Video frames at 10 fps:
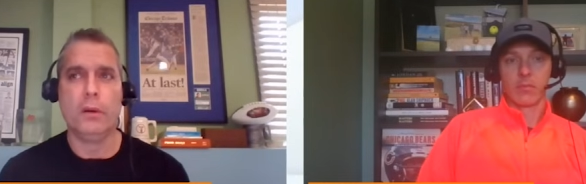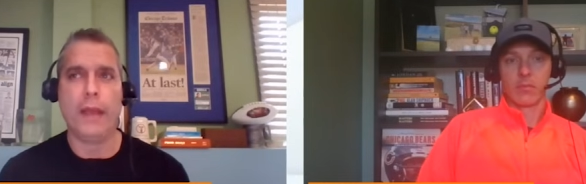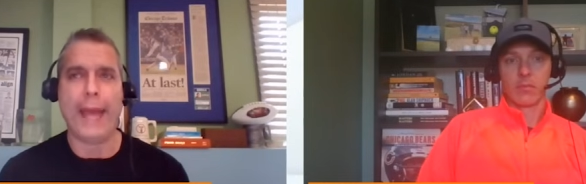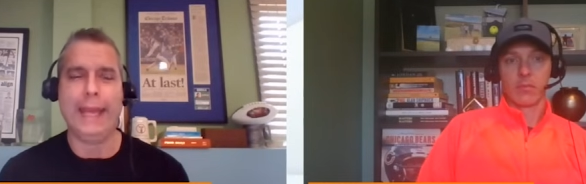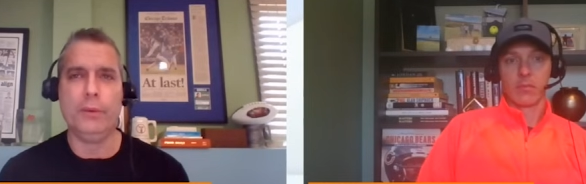
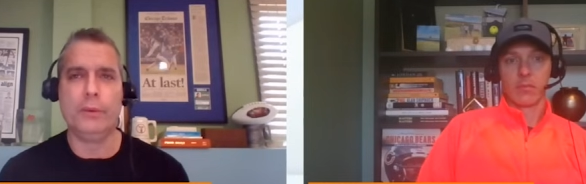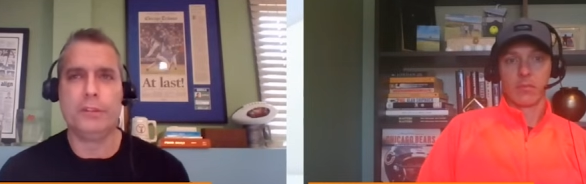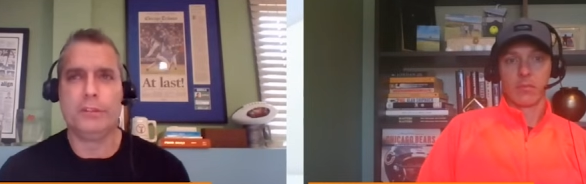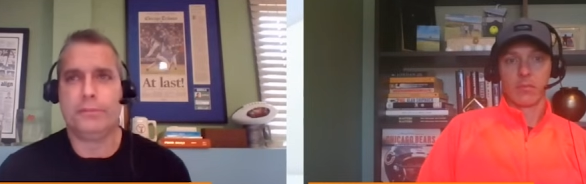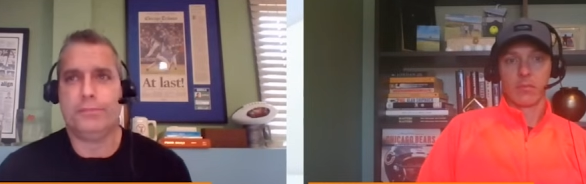Speaker 1: And he
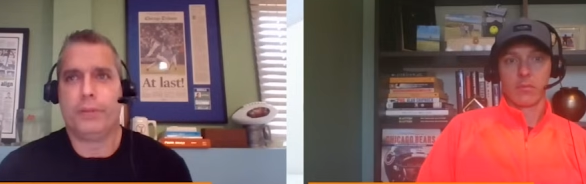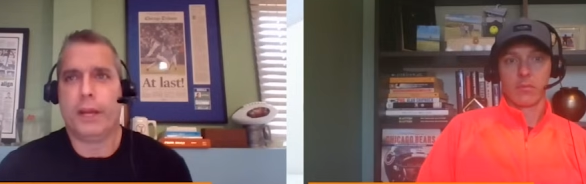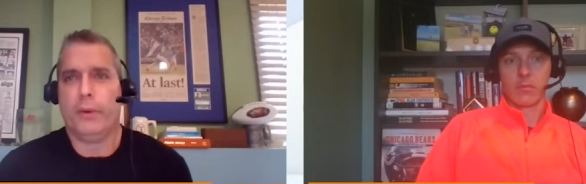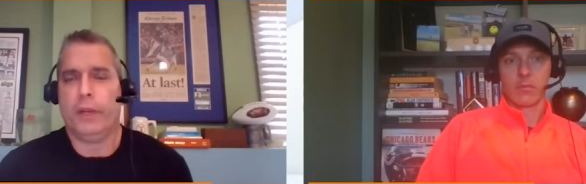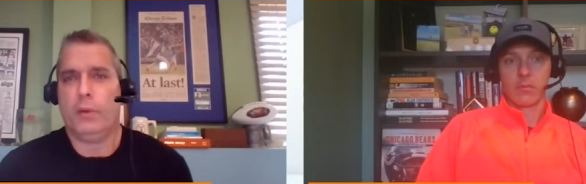was
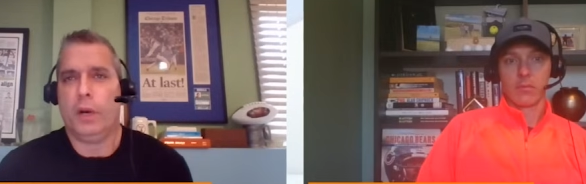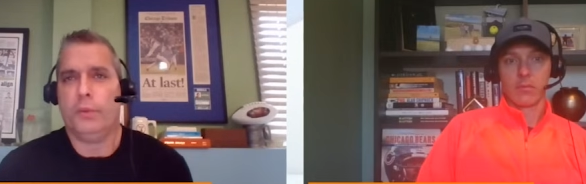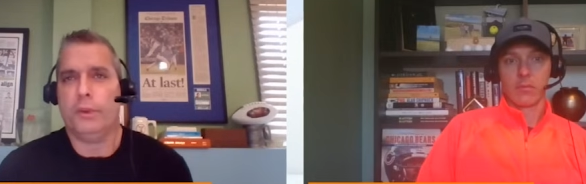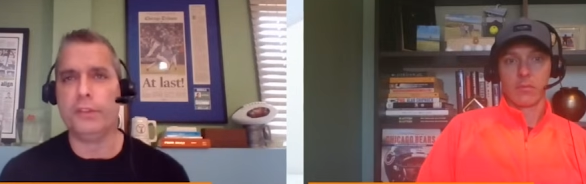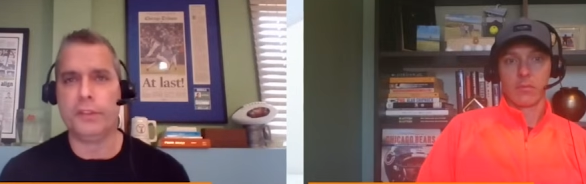priority one
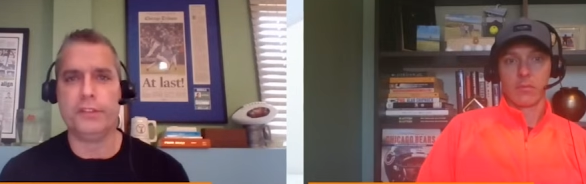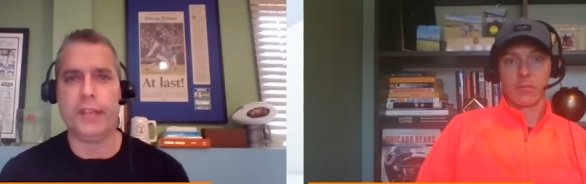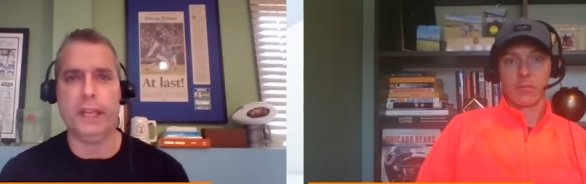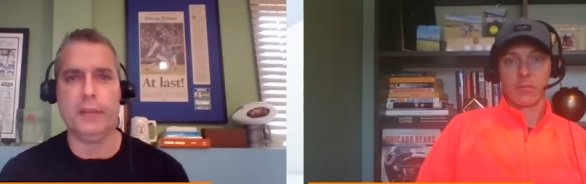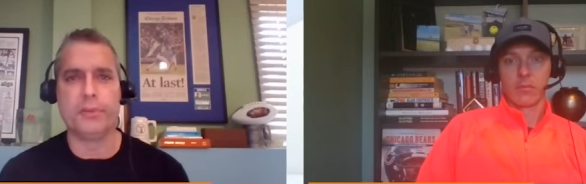was the
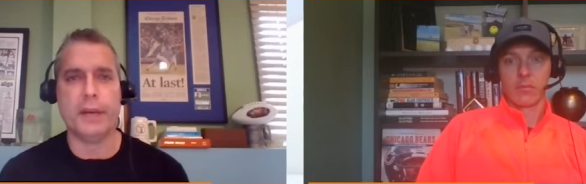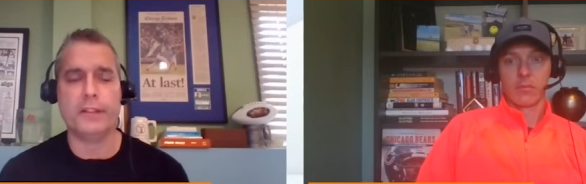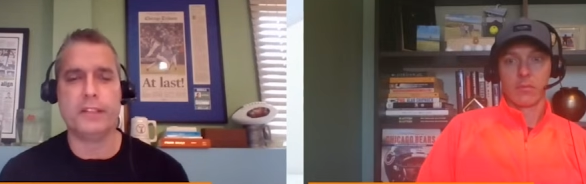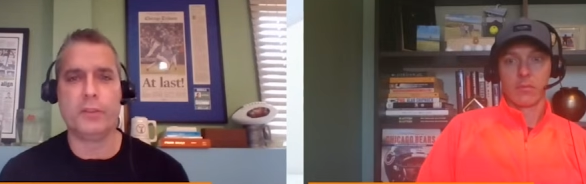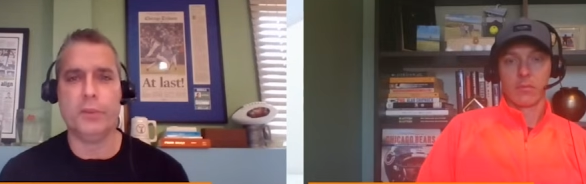stadium
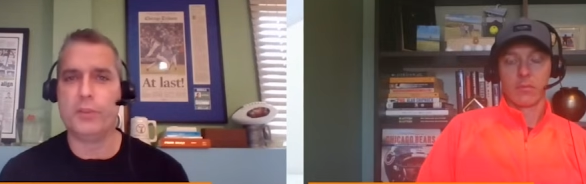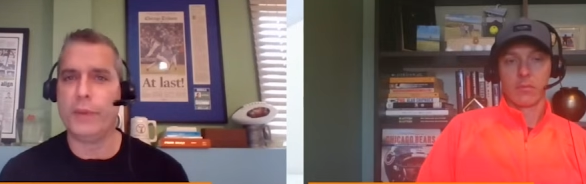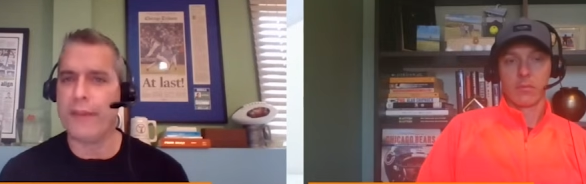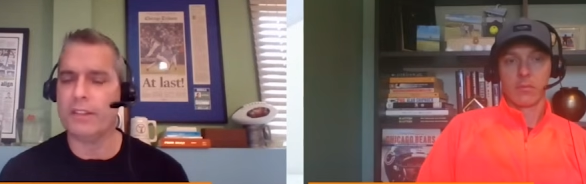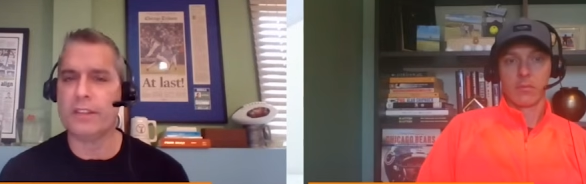project, which we
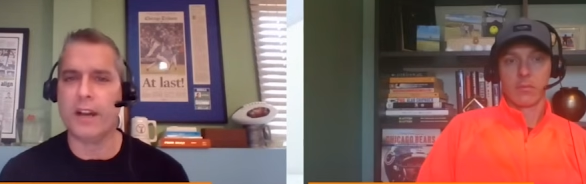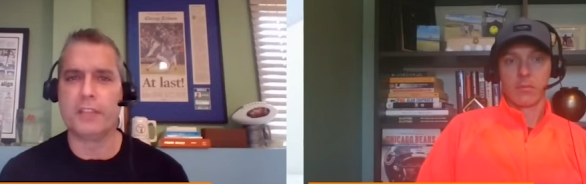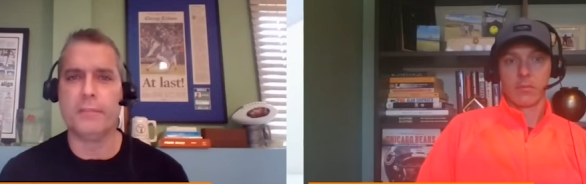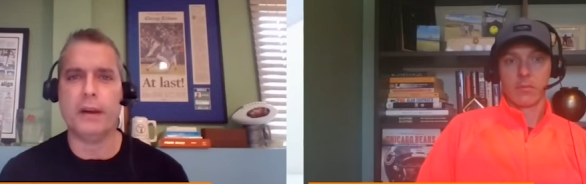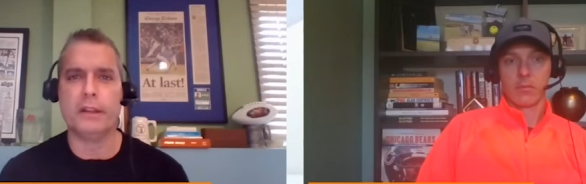haven't talked
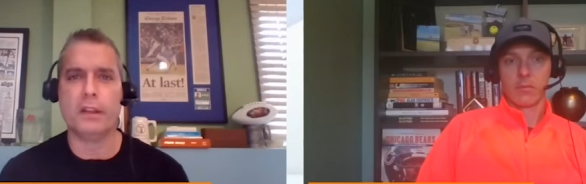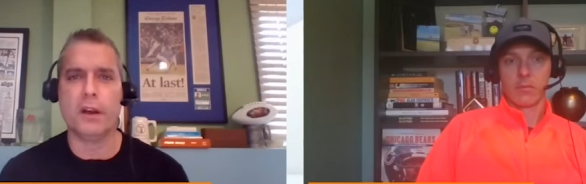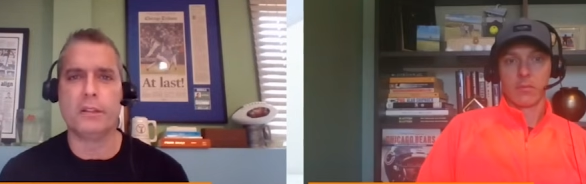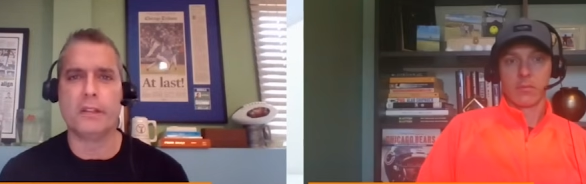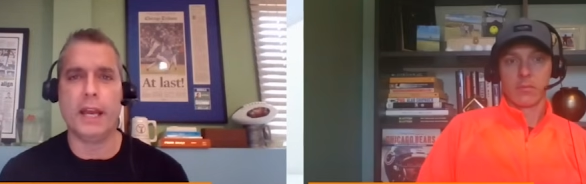about in a
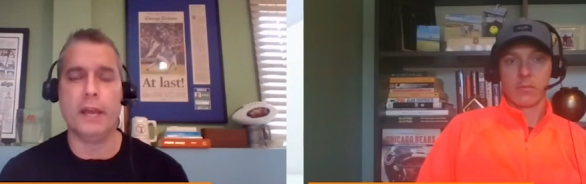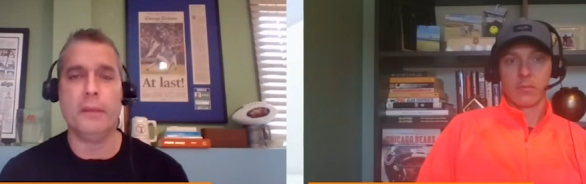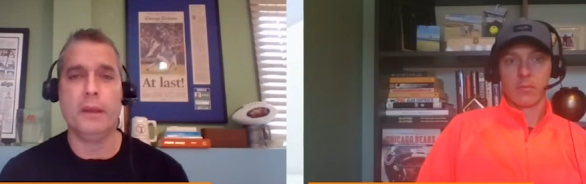long time.